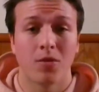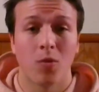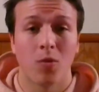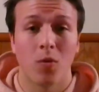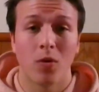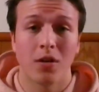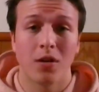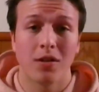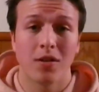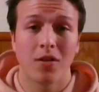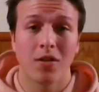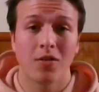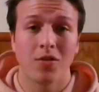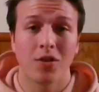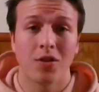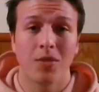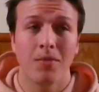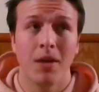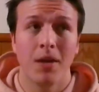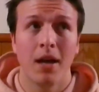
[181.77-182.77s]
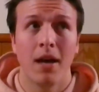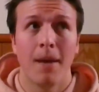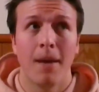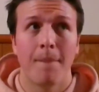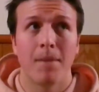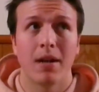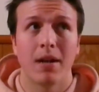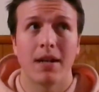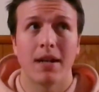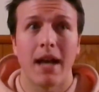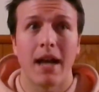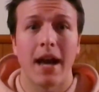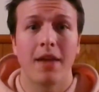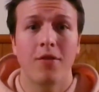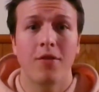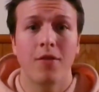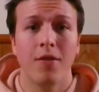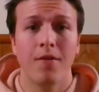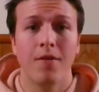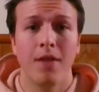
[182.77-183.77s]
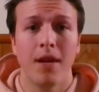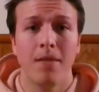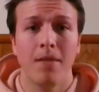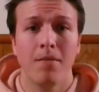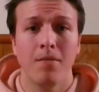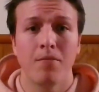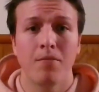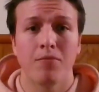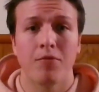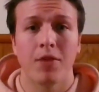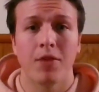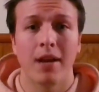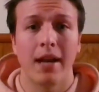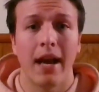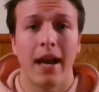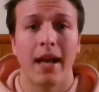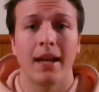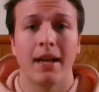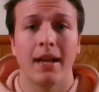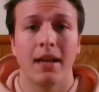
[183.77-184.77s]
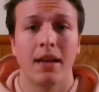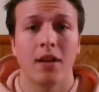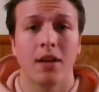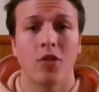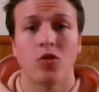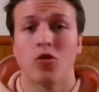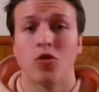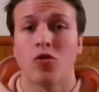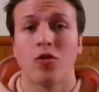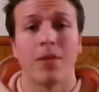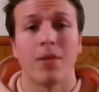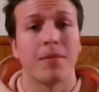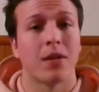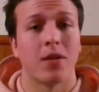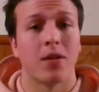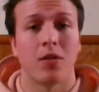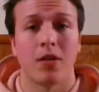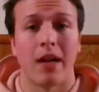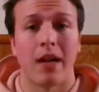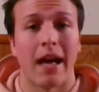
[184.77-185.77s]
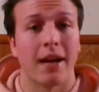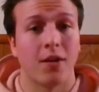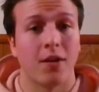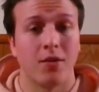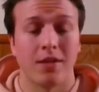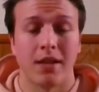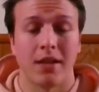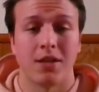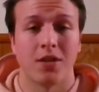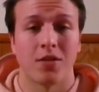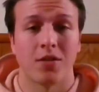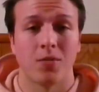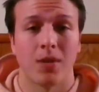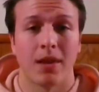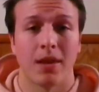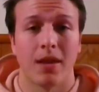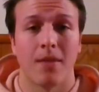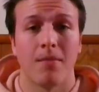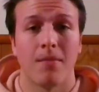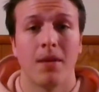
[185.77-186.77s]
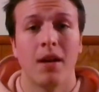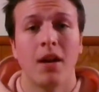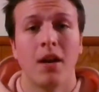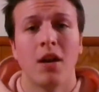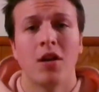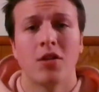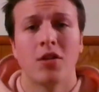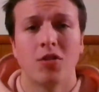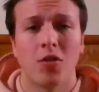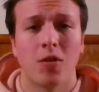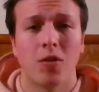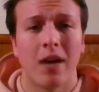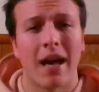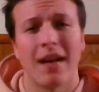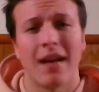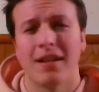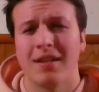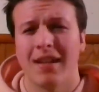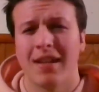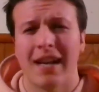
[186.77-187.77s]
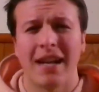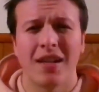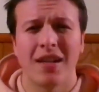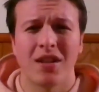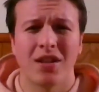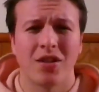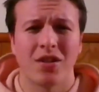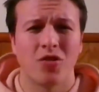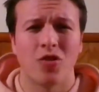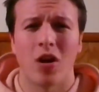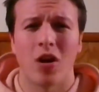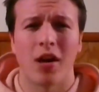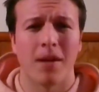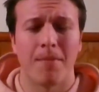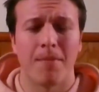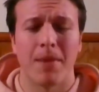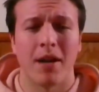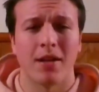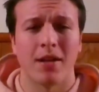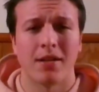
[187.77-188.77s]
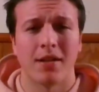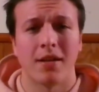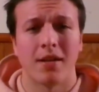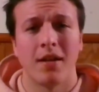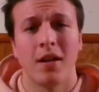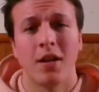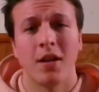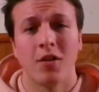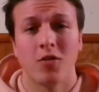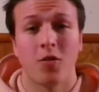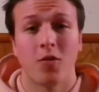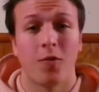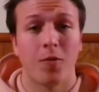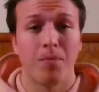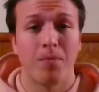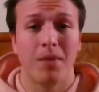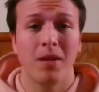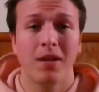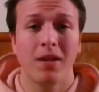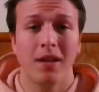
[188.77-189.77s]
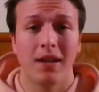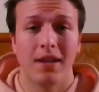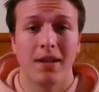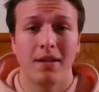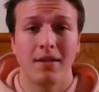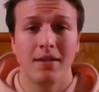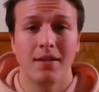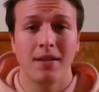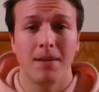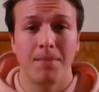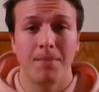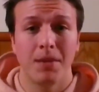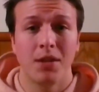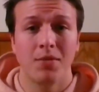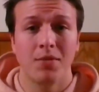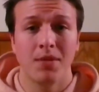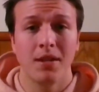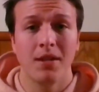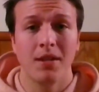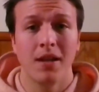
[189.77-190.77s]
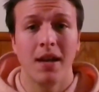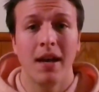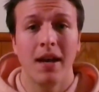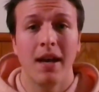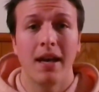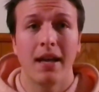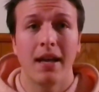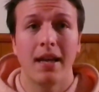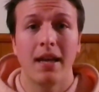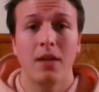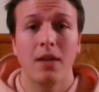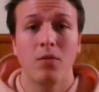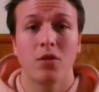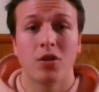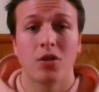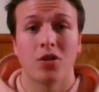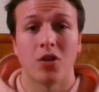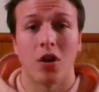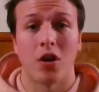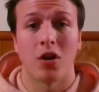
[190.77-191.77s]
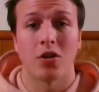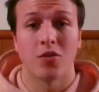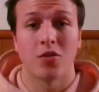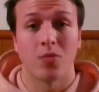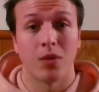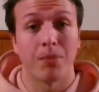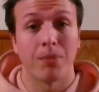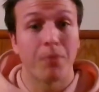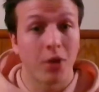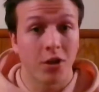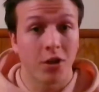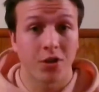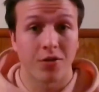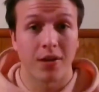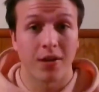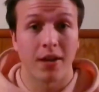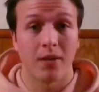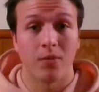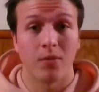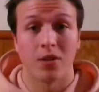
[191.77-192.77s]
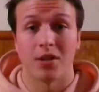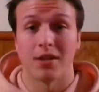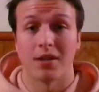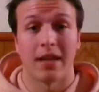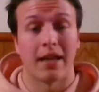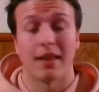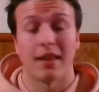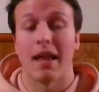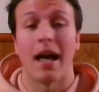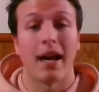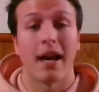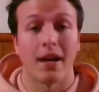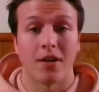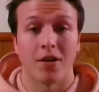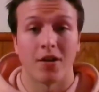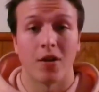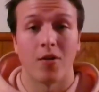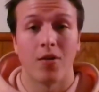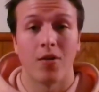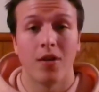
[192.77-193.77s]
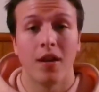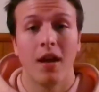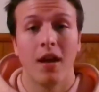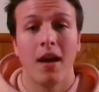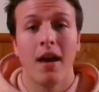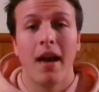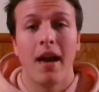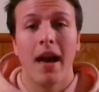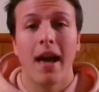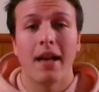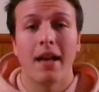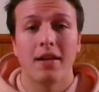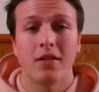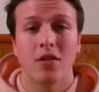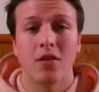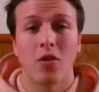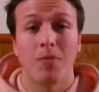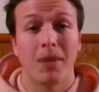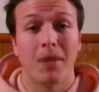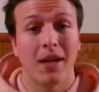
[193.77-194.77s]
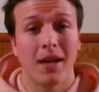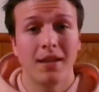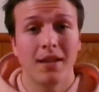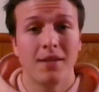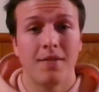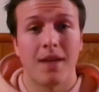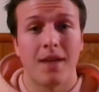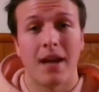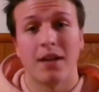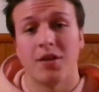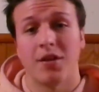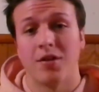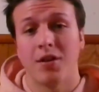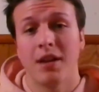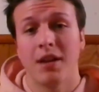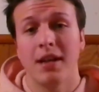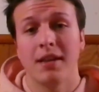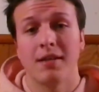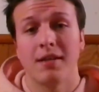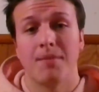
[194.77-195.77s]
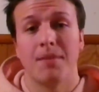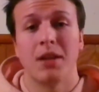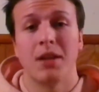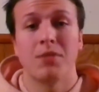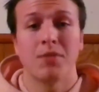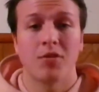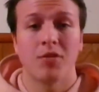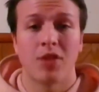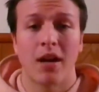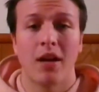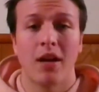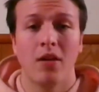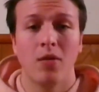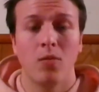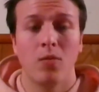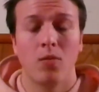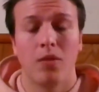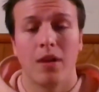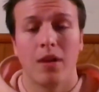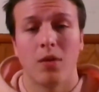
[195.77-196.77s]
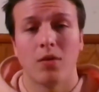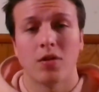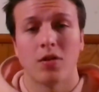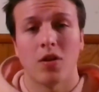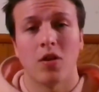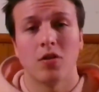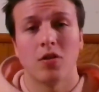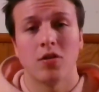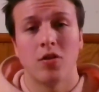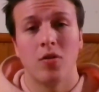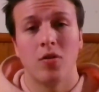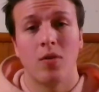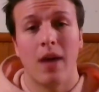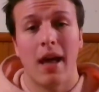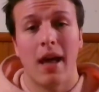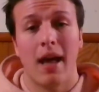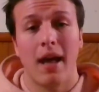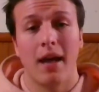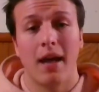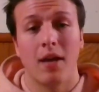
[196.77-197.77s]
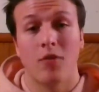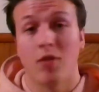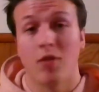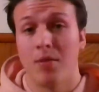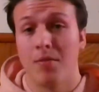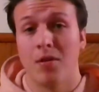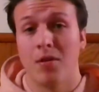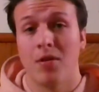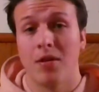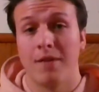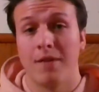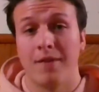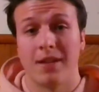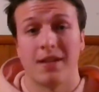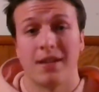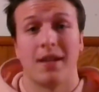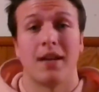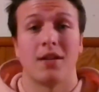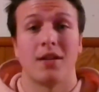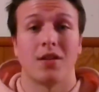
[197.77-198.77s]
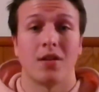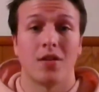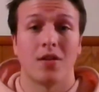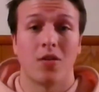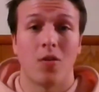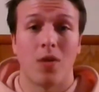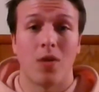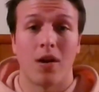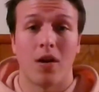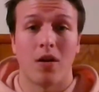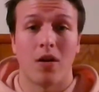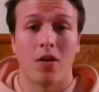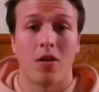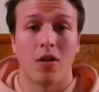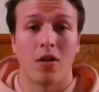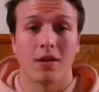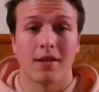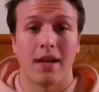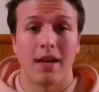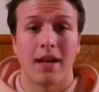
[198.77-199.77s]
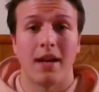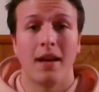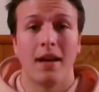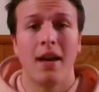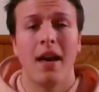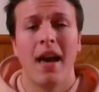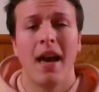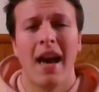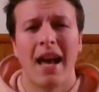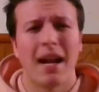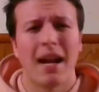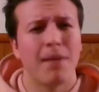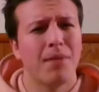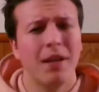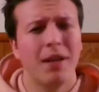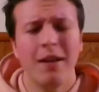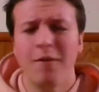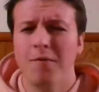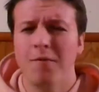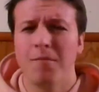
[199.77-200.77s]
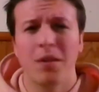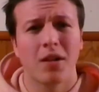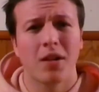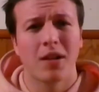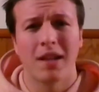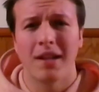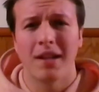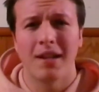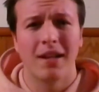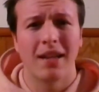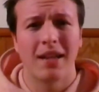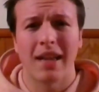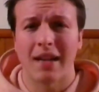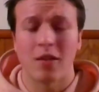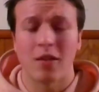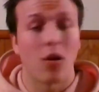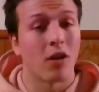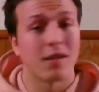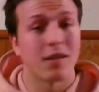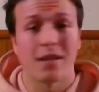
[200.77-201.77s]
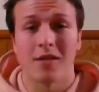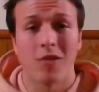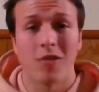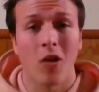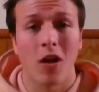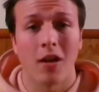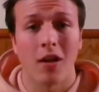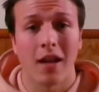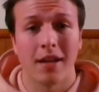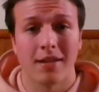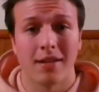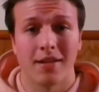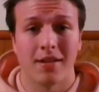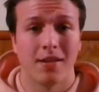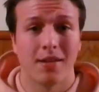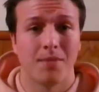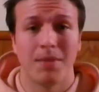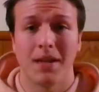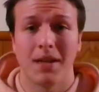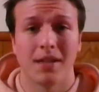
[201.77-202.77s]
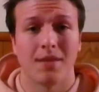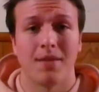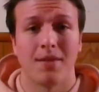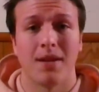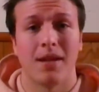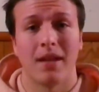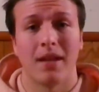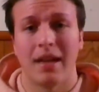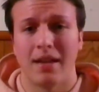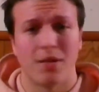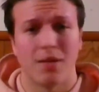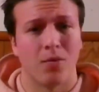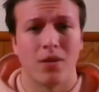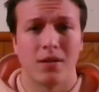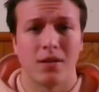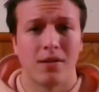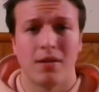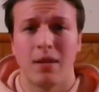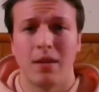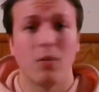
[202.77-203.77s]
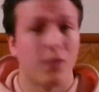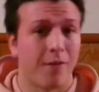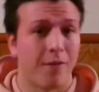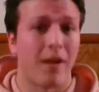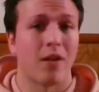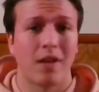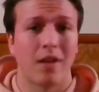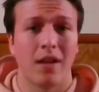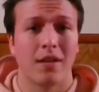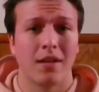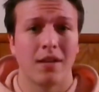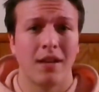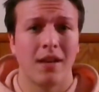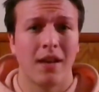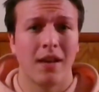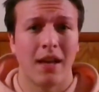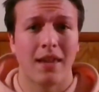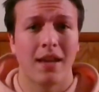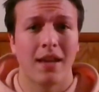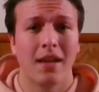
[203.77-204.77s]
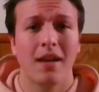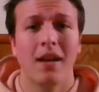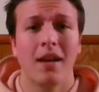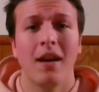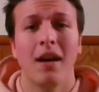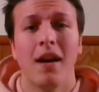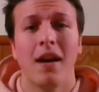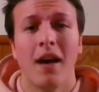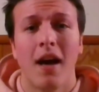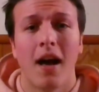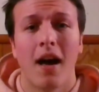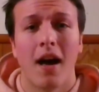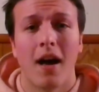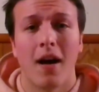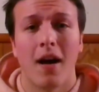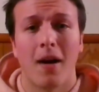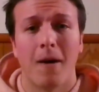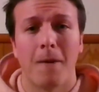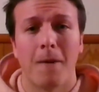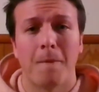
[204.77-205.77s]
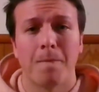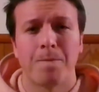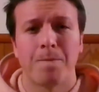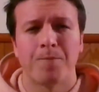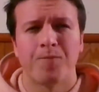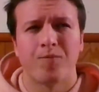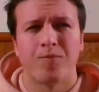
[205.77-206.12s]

towards Donald Trump, but neither of them bring any criminal accusations with them. So to kind of draw a comparison, so for Bill Clinton's impeachment, he was charged with perjury, which is like lying under oath. And so because of that, during his impeachment trial, there was also a criminal investigation going on alongside it. And I believe Bill Clinton, he like lost his law license because of it. Like he was found guilty, I think. Um,